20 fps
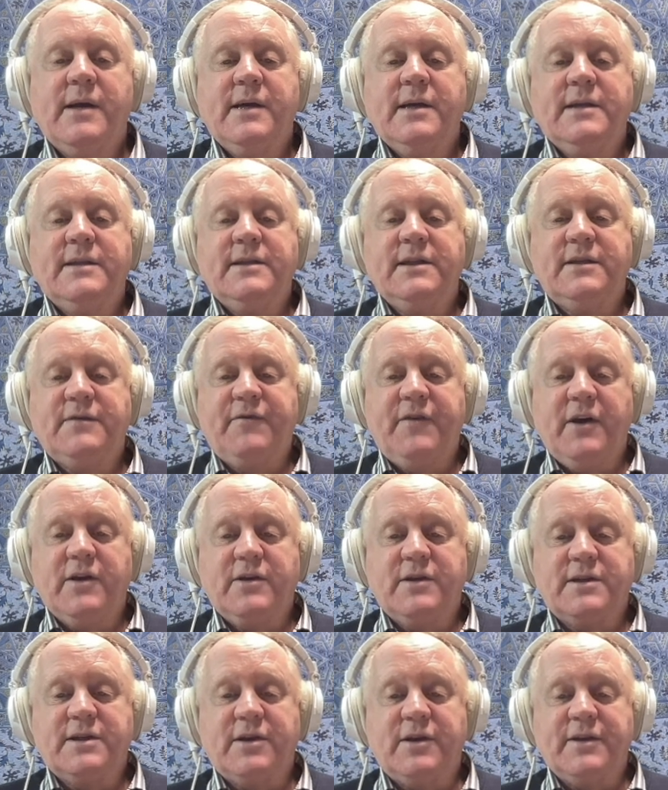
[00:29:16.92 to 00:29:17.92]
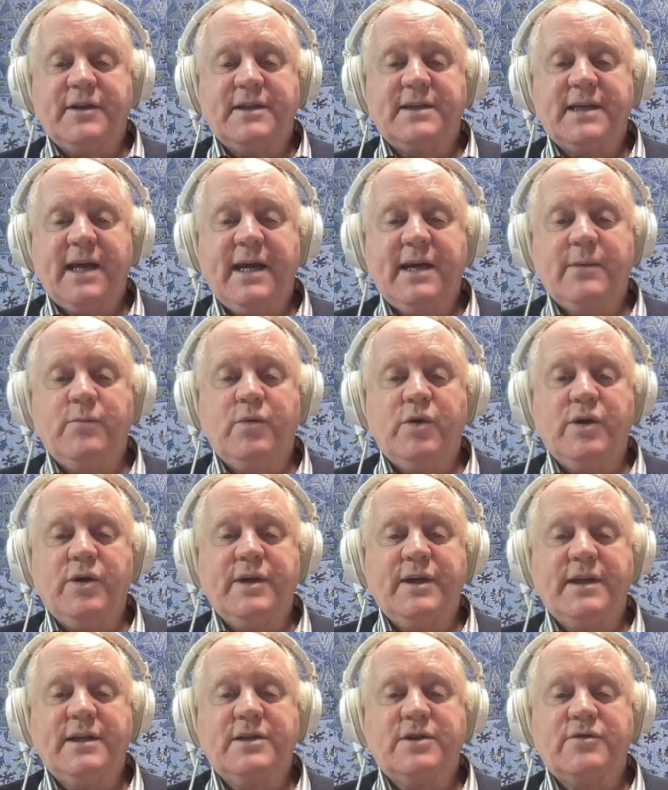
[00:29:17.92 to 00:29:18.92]
this focus on the second
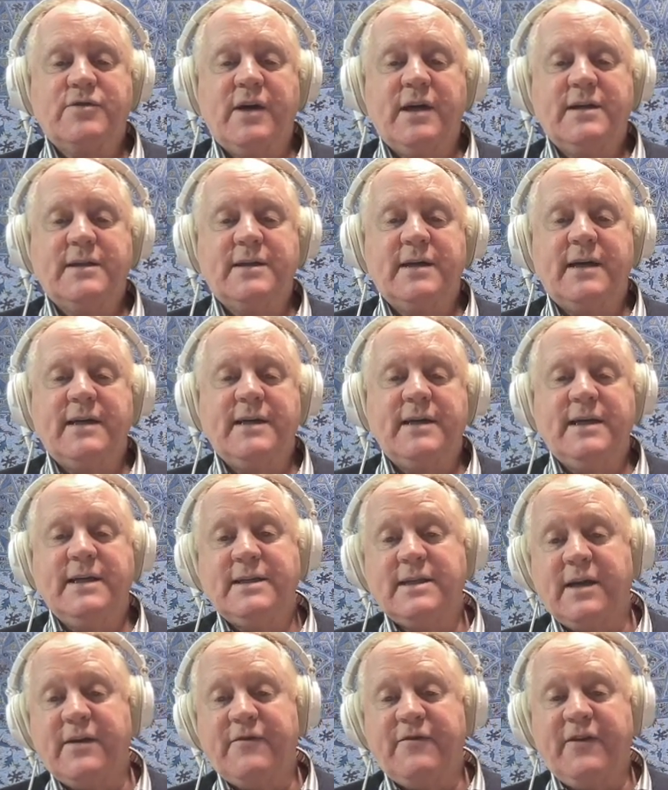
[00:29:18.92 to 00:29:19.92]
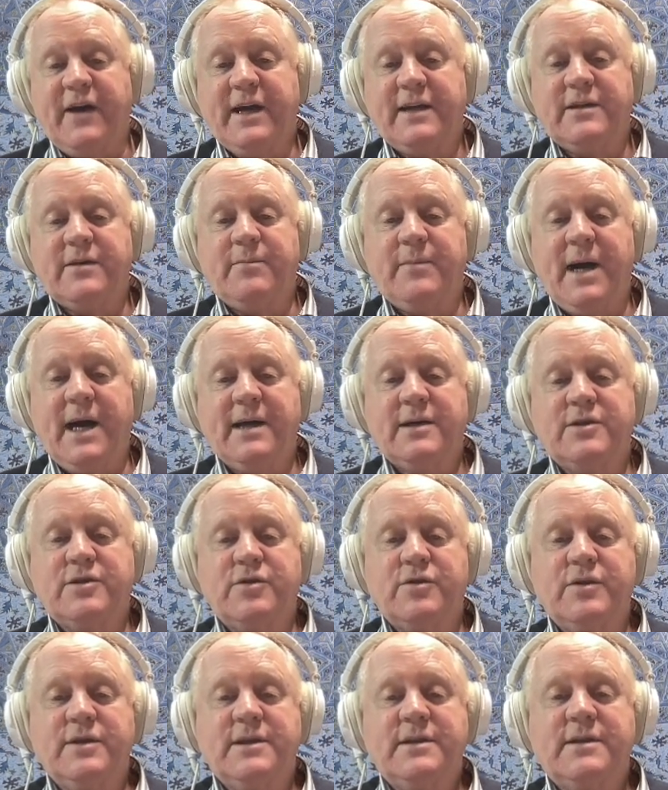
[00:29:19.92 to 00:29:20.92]
word instructor is in fact a mark
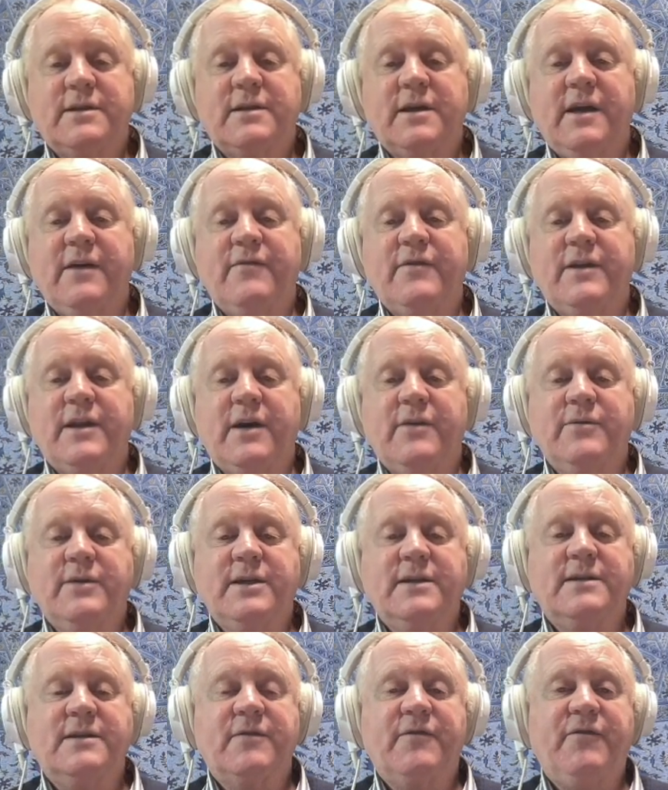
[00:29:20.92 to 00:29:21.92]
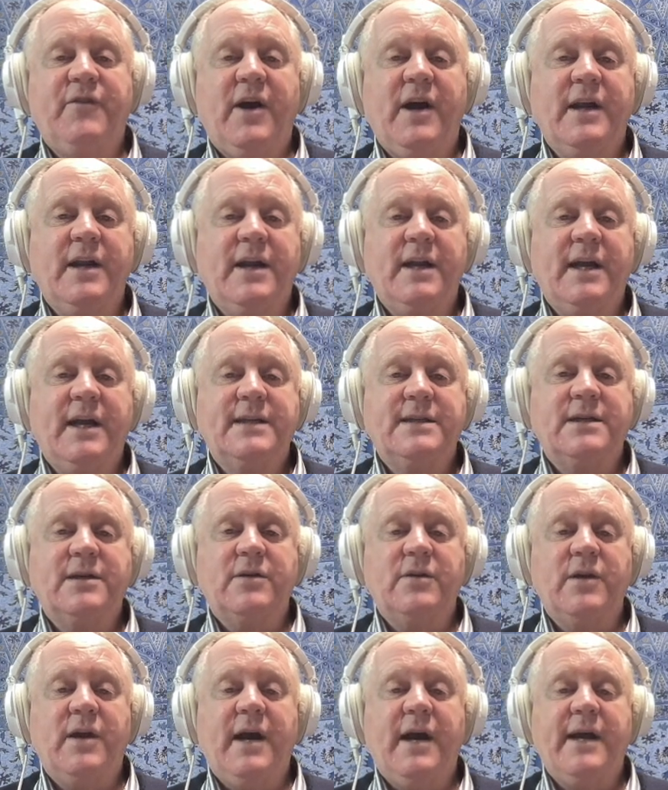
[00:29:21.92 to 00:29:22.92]
choice, even though it is the final
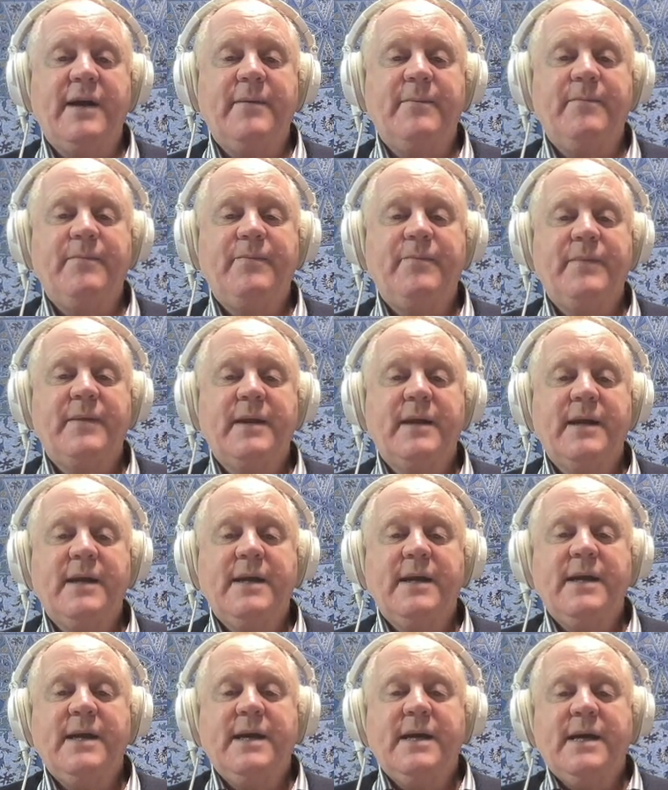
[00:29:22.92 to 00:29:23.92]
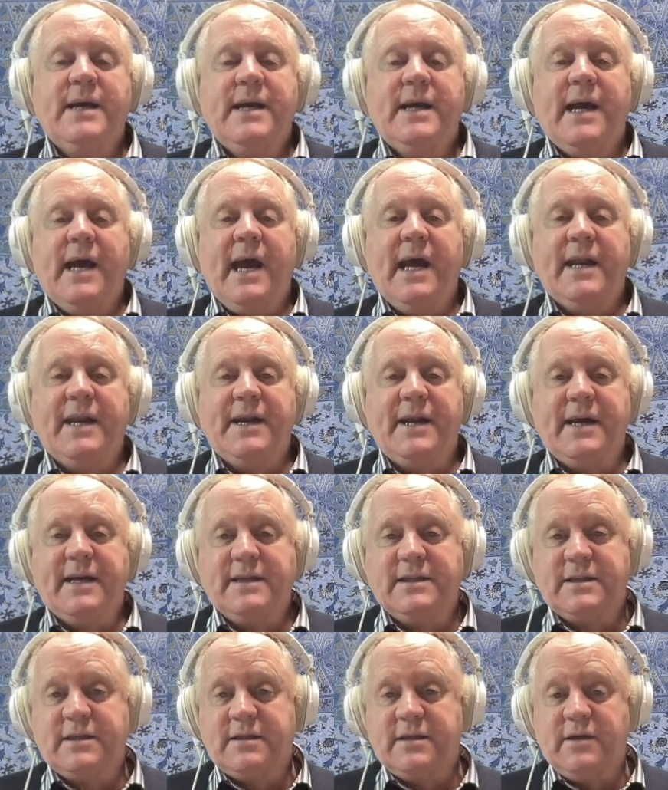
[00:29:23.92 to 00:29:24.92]
lexical item.
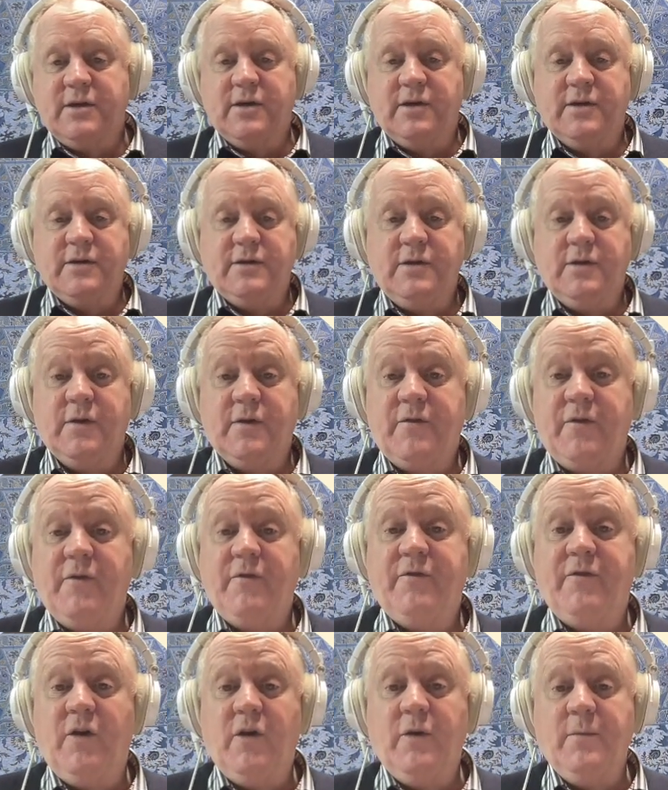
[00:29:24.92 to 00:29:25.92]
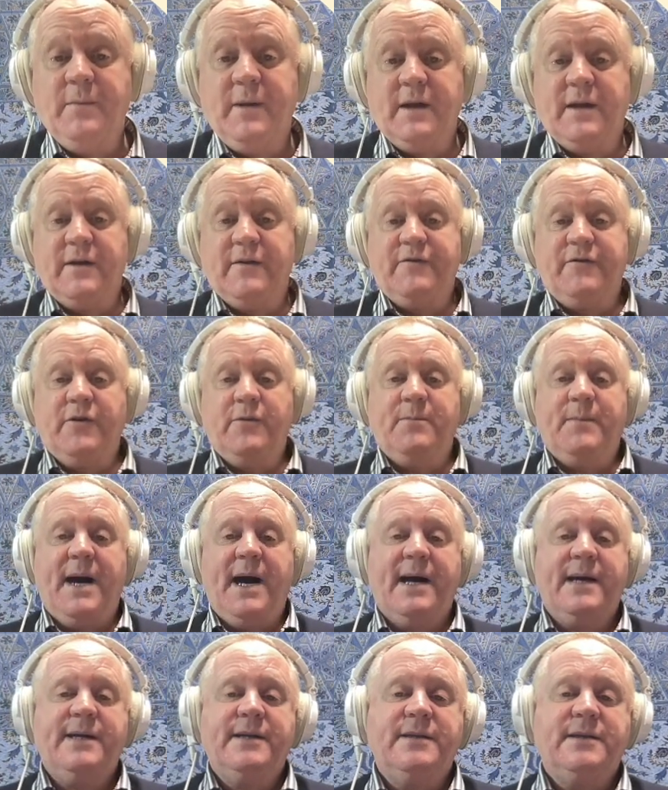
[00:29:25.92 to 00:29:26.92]
Halliday's useful formula for
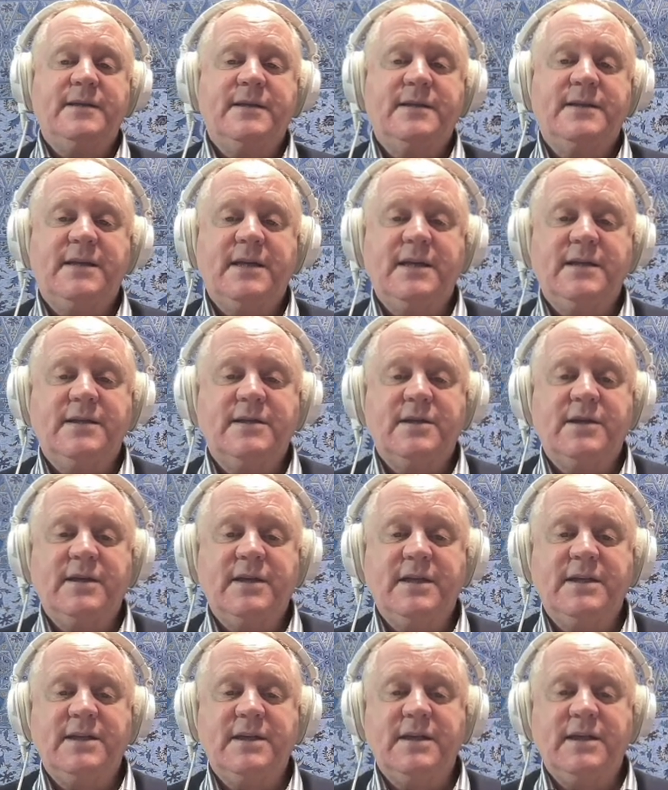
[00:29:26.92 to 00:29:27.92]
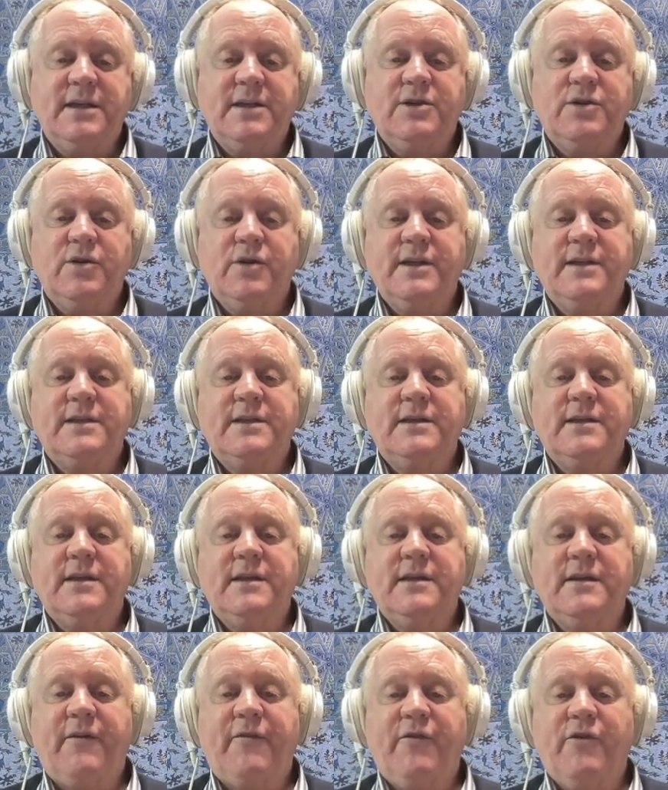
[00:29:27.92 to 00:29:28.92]
markedness in tonicity choice
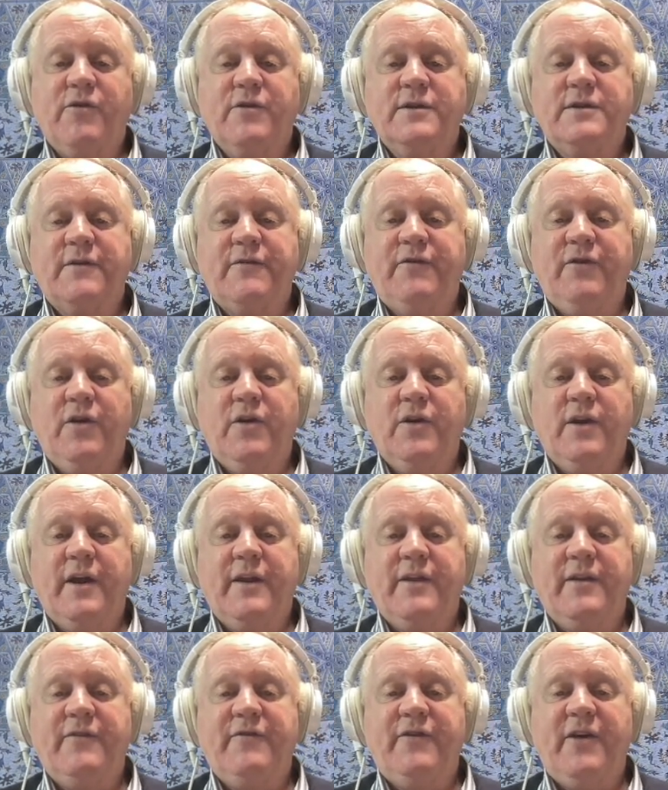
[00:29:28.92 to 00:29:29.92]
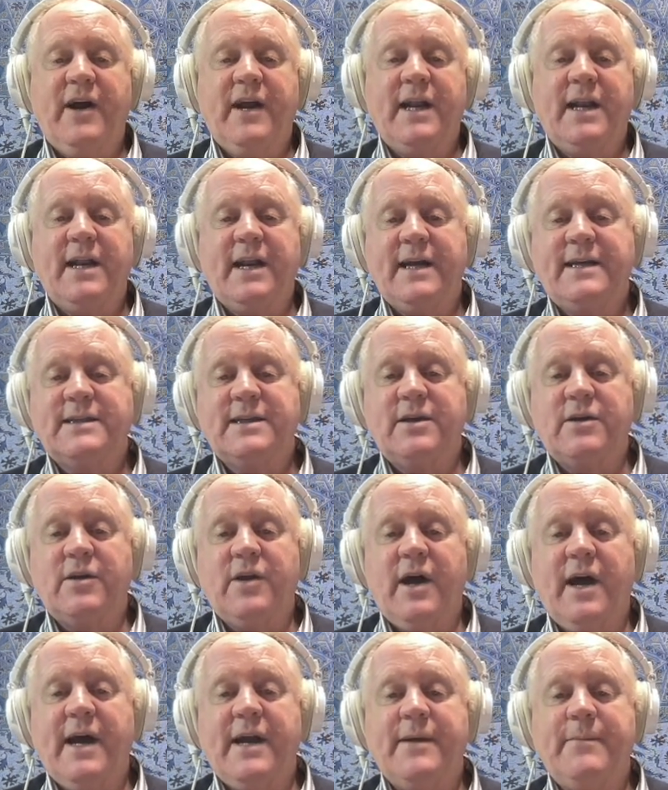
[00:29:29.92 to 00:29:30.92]
is for it to fall on the final
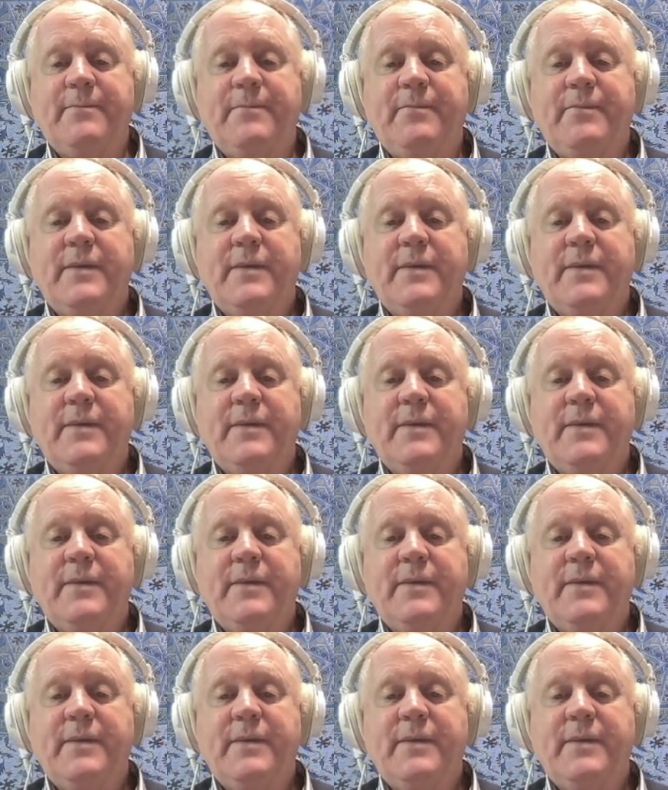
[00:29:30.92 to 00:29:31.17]
lexical item,